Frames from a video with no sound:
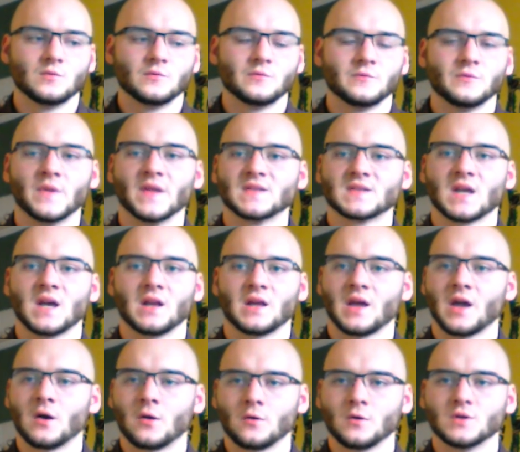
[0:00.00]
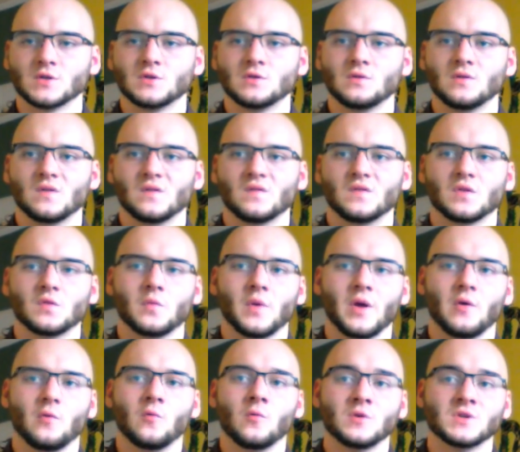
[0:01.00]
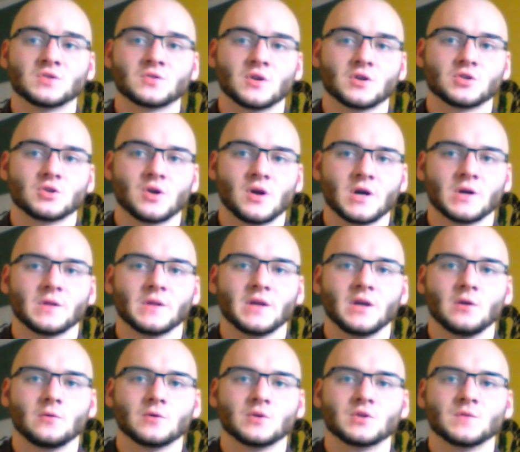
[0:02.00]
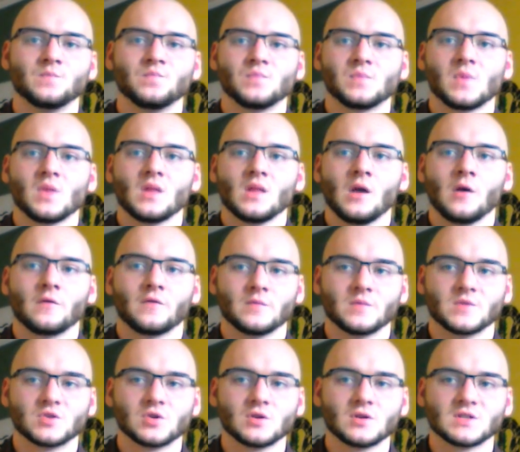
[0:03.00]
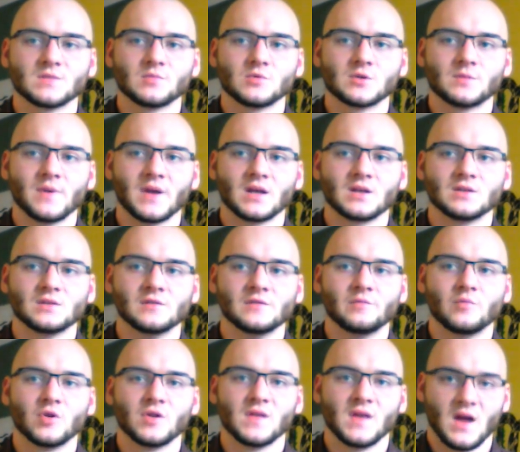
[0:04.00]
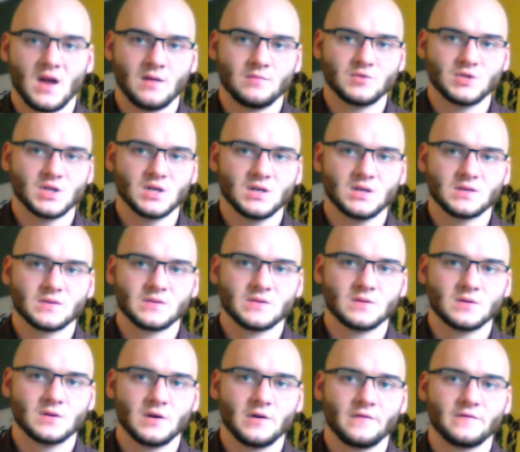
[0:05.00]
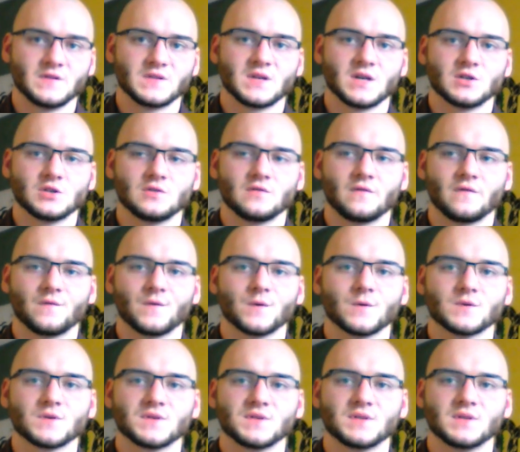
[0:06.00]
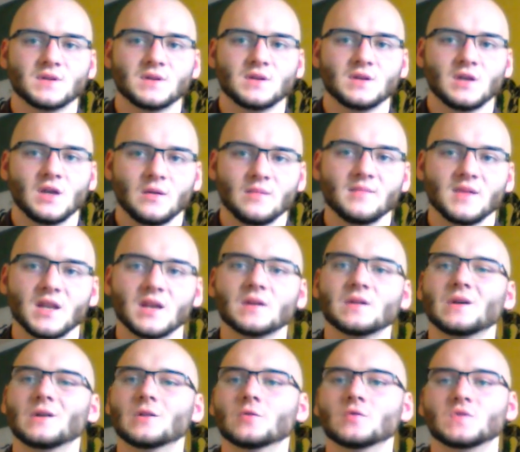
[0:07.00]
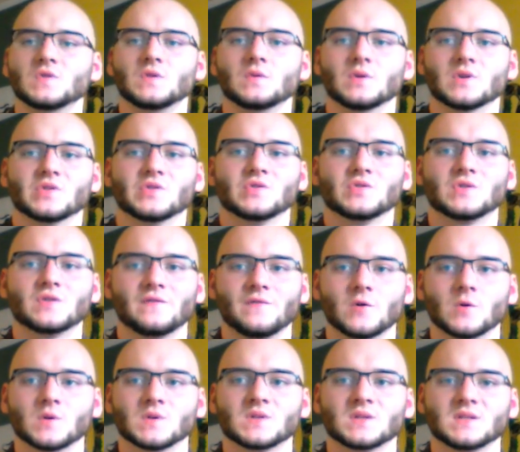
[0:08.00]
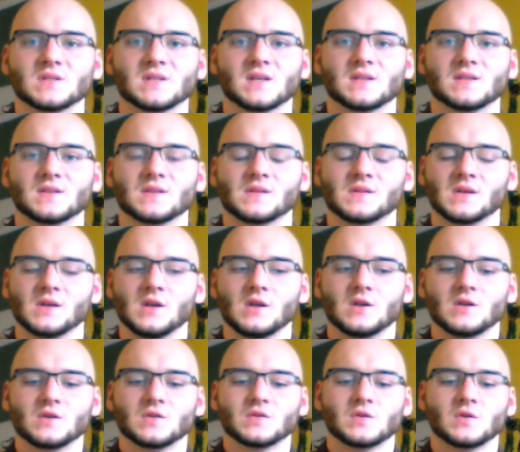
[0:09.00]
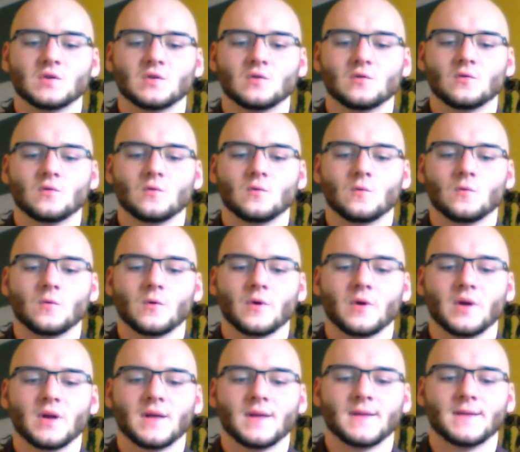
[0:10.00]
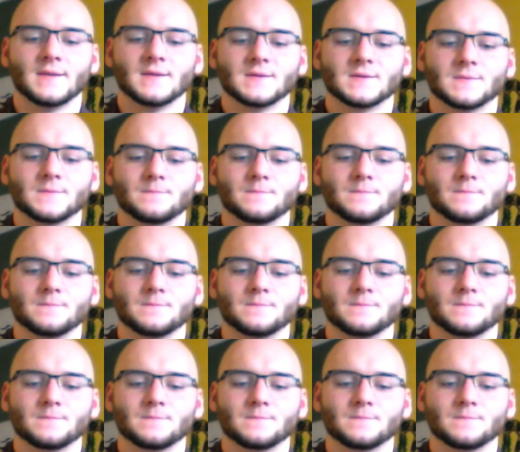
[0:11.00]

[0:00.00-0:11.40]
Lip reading: that's kind of counterintuitive to the way we structure our language. Or from the Turkish perspective, putting the object of discussion first immediately clues you into the focus of the sentence. So whereas